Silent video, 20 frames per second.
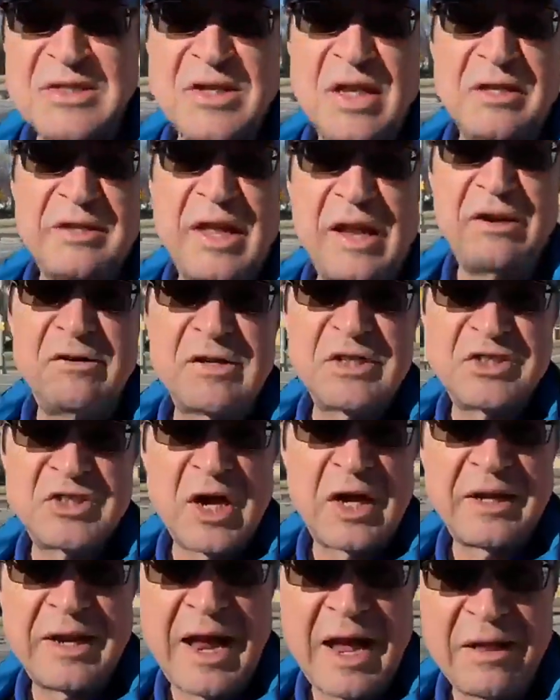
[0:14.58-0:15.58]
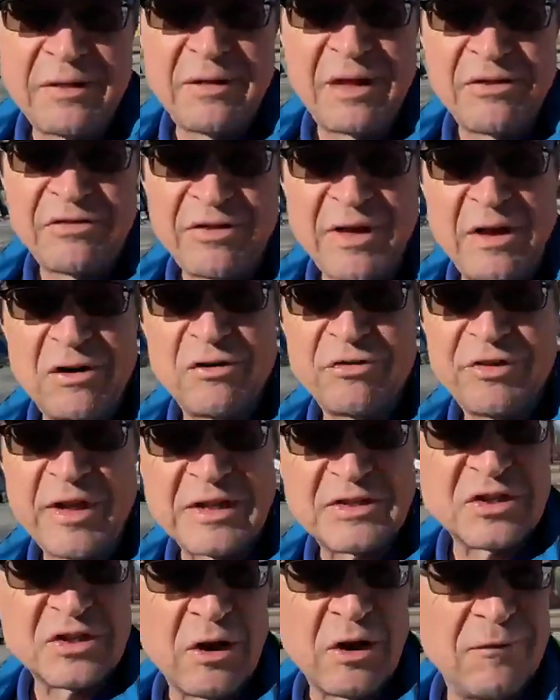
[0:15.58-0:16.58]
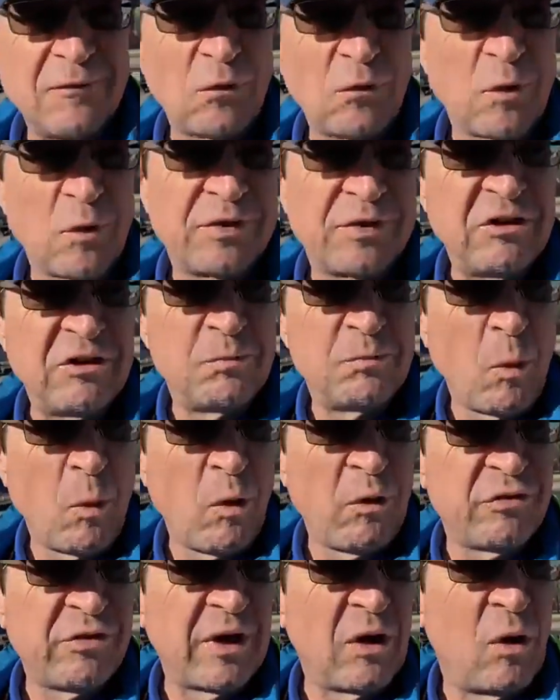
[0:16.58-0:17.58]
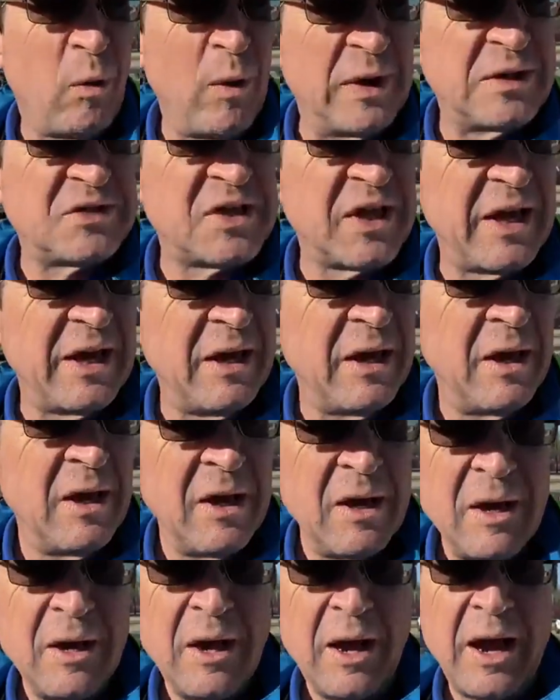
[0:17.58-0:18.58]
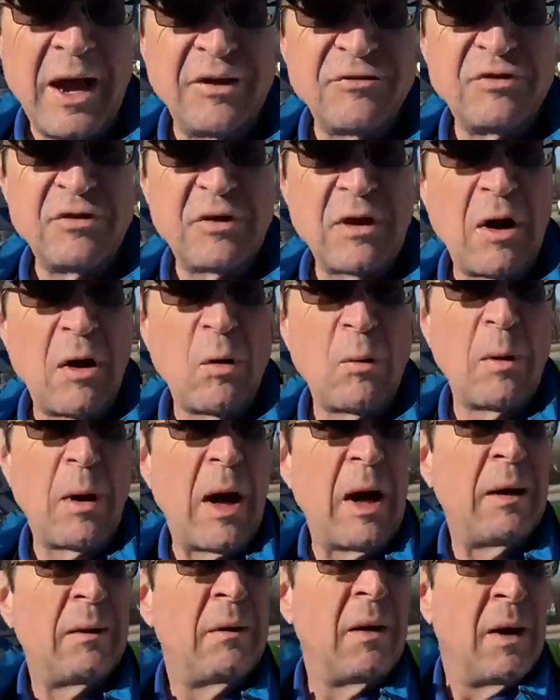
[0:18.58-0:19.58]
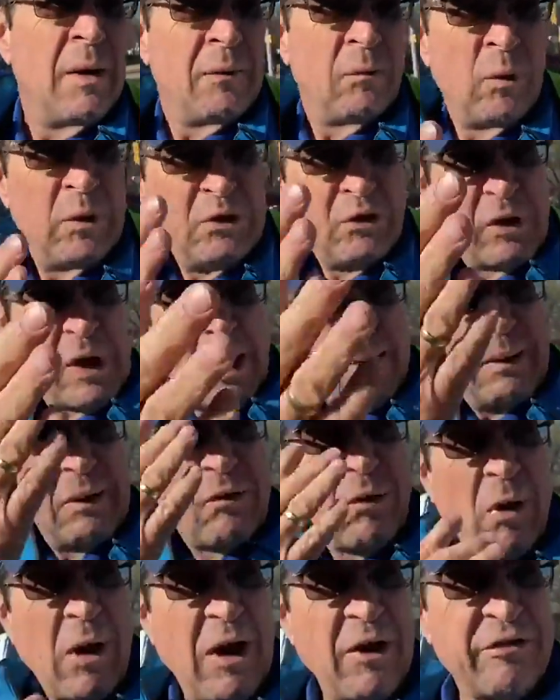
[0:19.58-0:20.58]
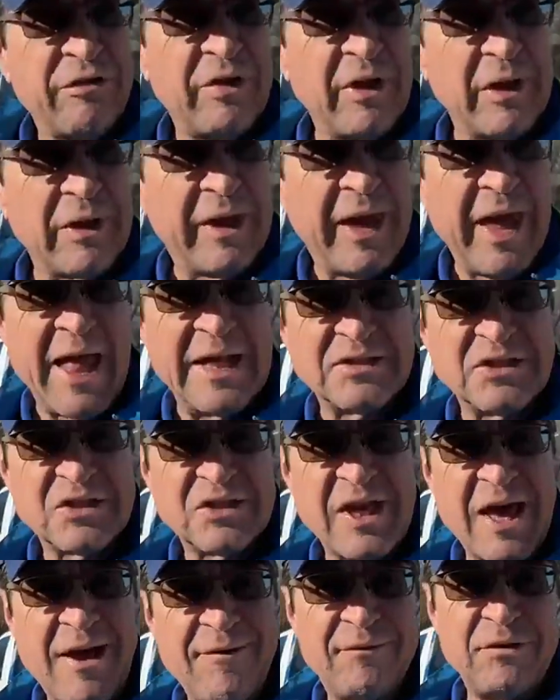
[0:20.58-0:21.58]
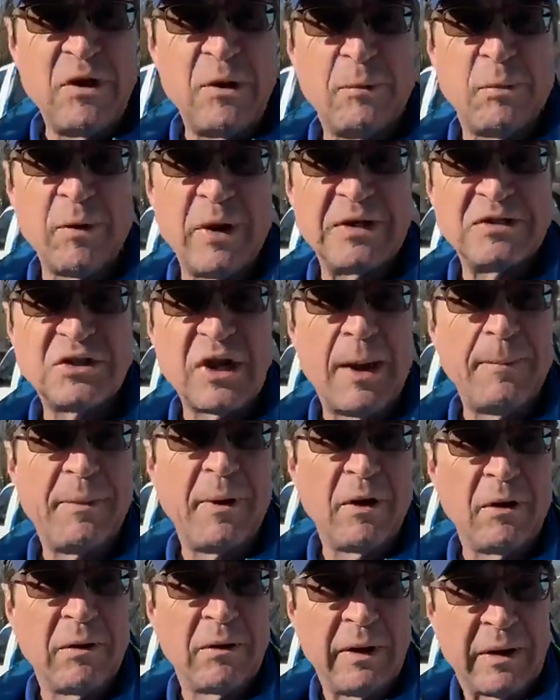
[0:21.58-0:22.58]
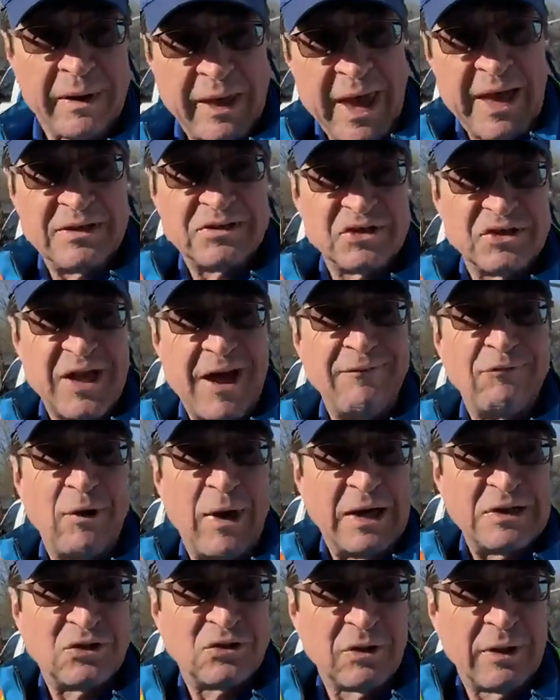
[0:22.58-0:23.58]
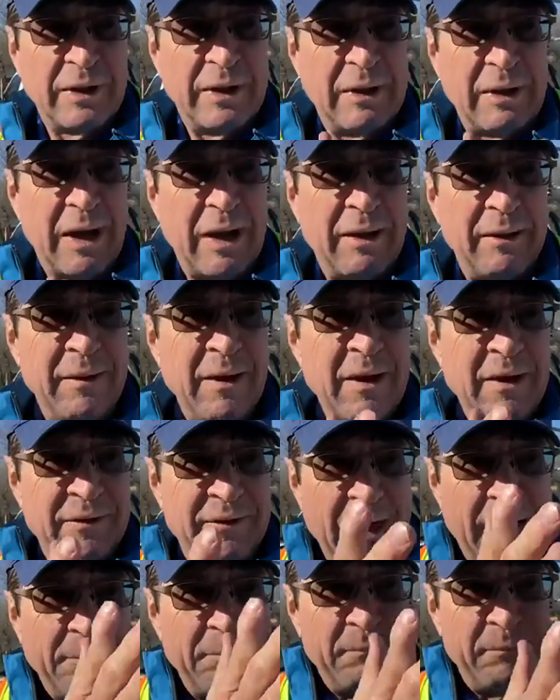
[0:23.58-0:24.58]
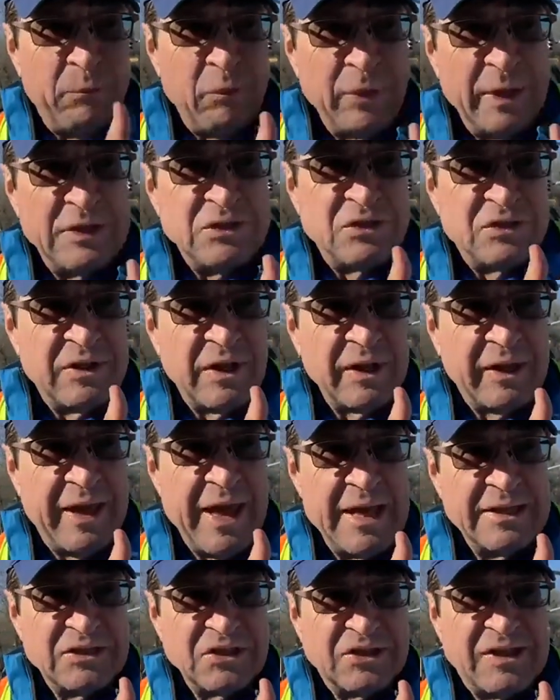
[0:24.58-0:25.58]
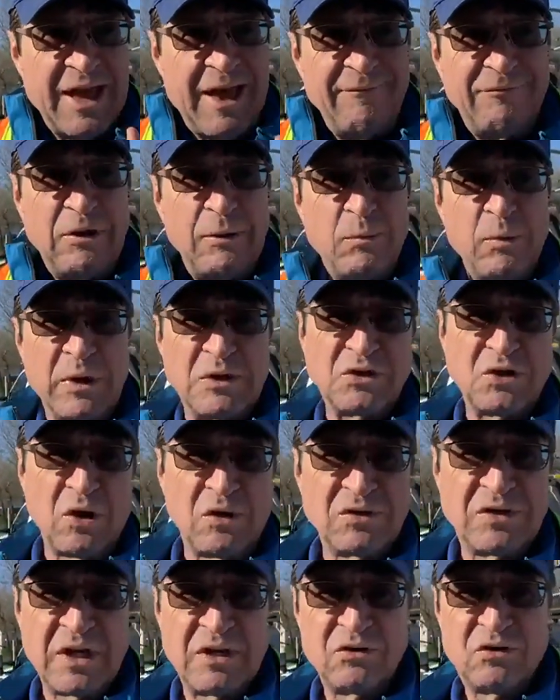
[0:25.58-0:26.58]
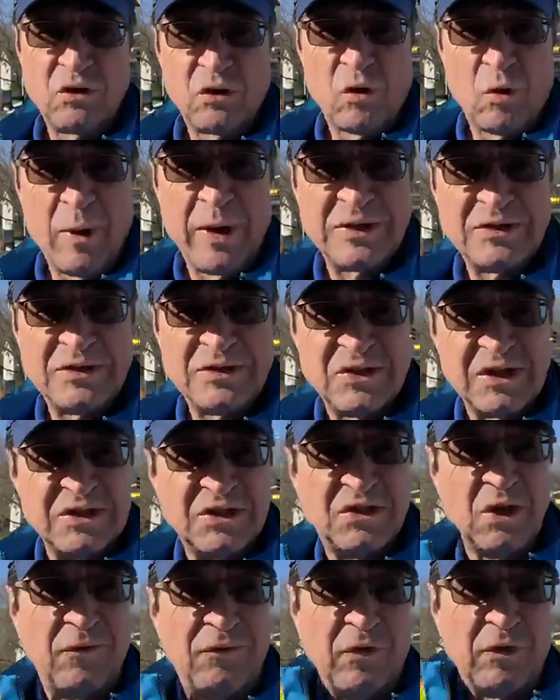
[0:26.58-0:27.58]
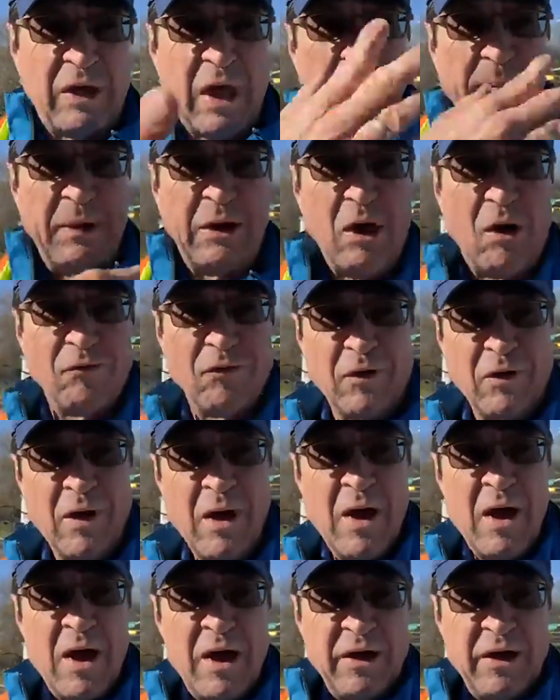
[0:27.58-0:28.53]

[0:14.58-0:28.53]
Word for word: has continued to shut down this intersection here of Northeast Morris and Quincy. As you know, uh, when you come across the Kansas Avenue Bridge up here, Kansas Avenue actually, uh, that bridge, the Kansas Avenue Bridge turns into Quincy. So if you're coming over,